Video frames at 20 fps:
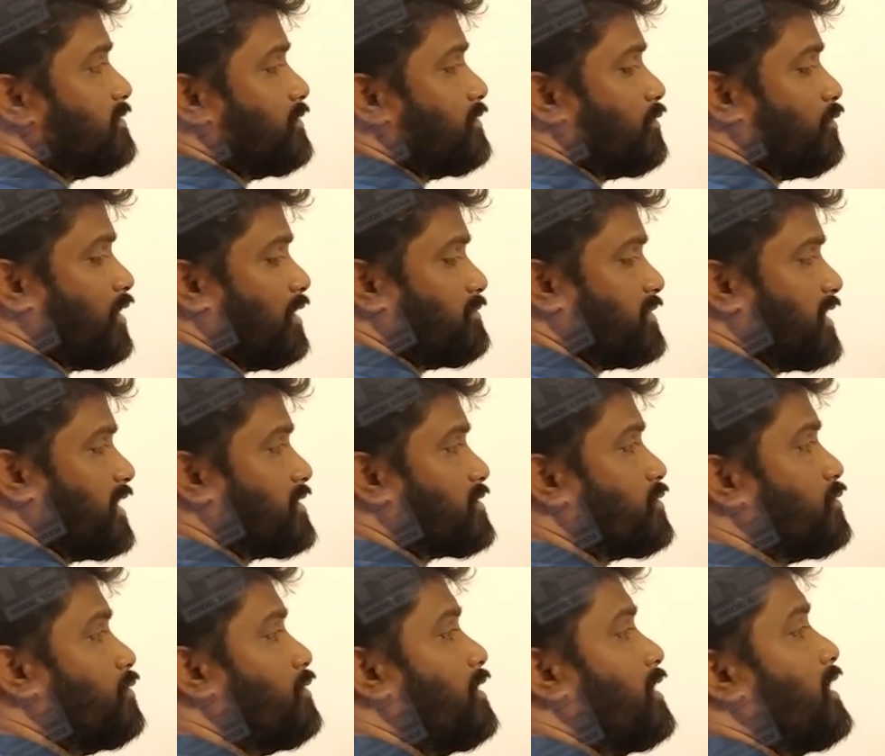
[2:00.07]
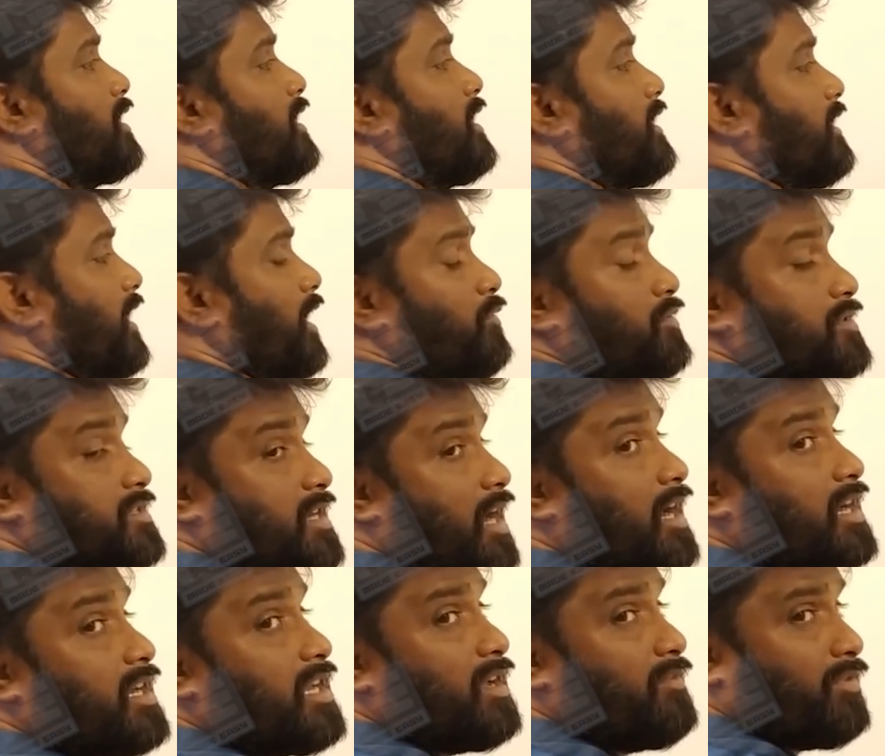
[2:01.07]
2 comes as 2. Now,
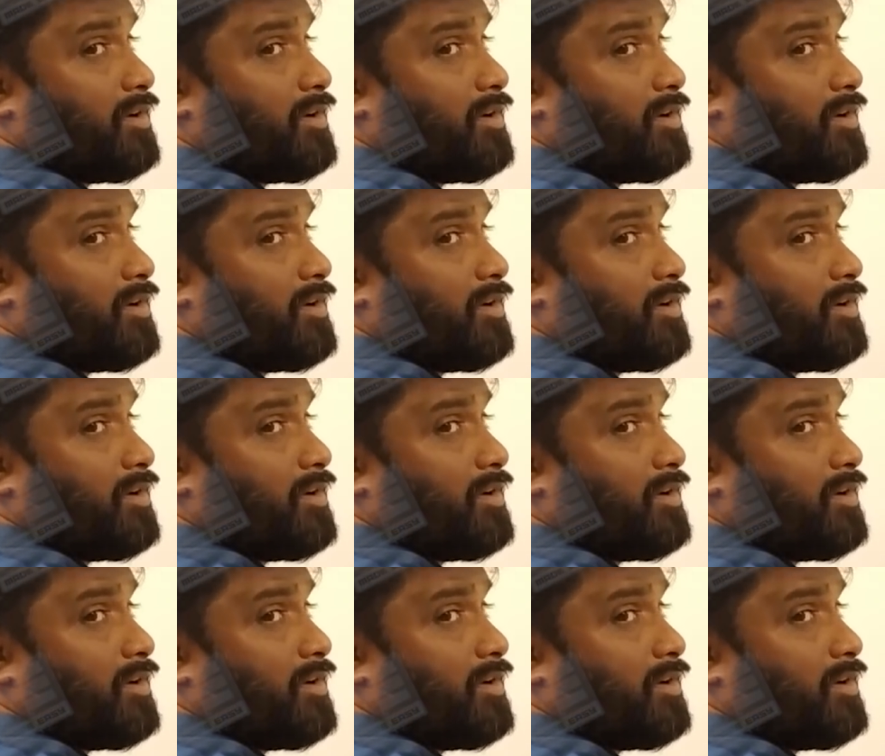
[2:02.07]
starting